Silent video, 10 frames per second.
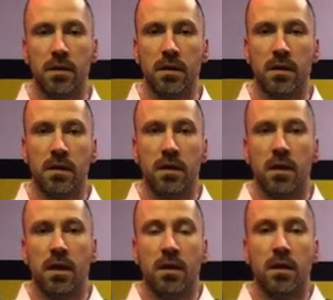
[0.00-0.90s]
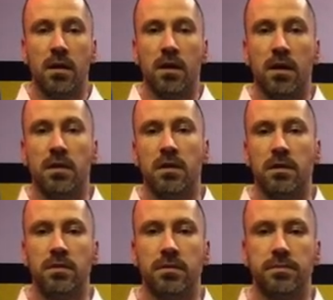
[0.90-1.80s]

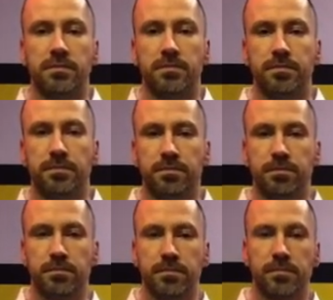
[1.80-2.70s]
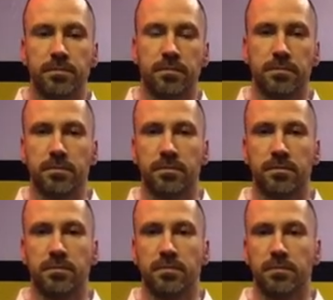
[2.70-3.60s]

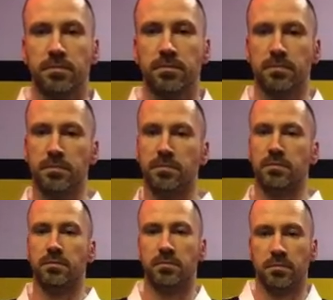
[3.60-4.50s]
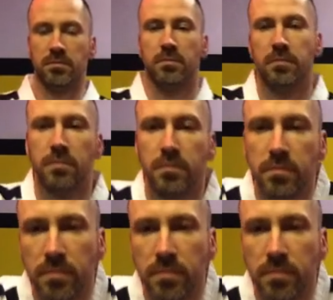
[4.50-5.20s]
[no speech]